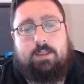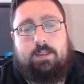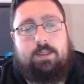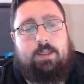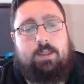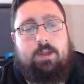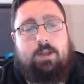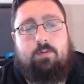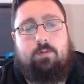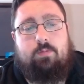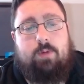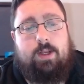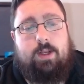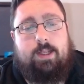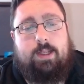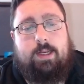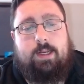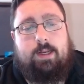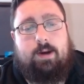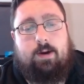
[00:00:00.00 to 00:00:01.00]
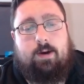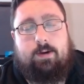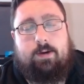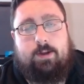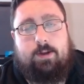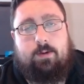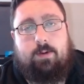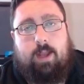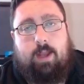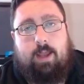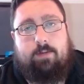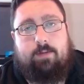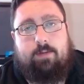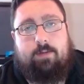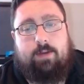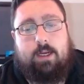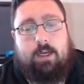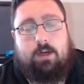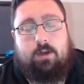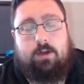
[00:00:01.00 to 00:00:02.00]
You really don't have a
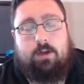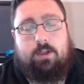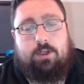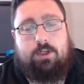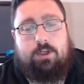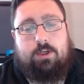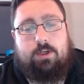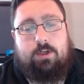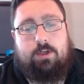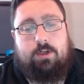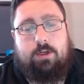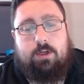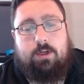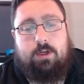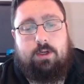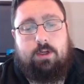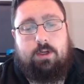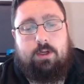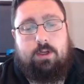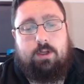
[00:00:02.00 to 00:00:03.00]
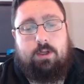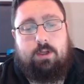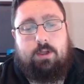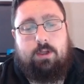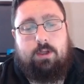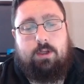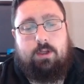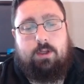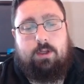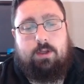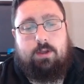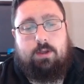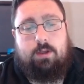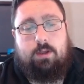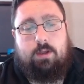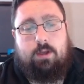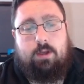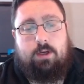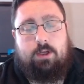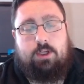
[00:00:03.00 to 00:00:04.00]
kicker that's
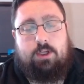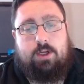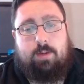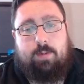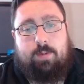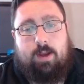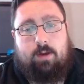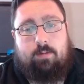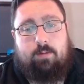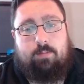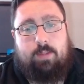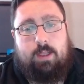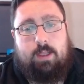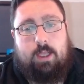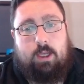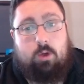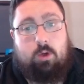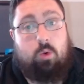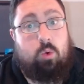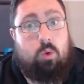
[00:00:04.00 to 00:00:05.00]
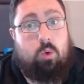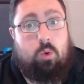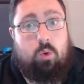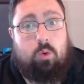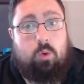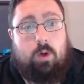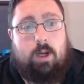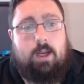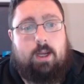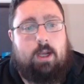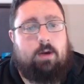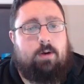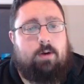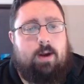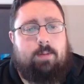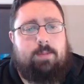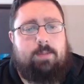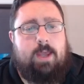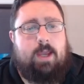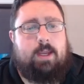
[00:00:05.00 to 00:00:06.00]
going to jump out and be like, ooh, I got to grab
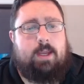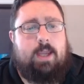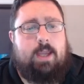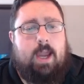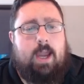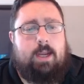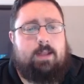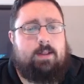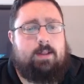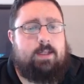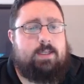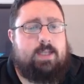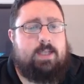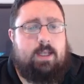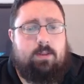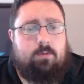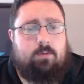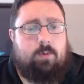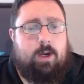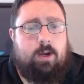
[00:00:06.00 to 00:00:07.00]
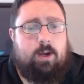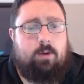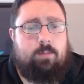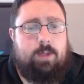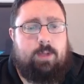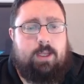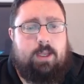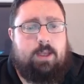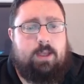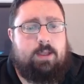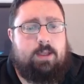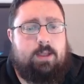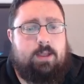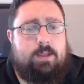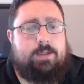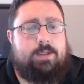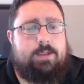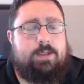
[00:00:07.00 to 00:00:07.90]
that guy in the 10th round because,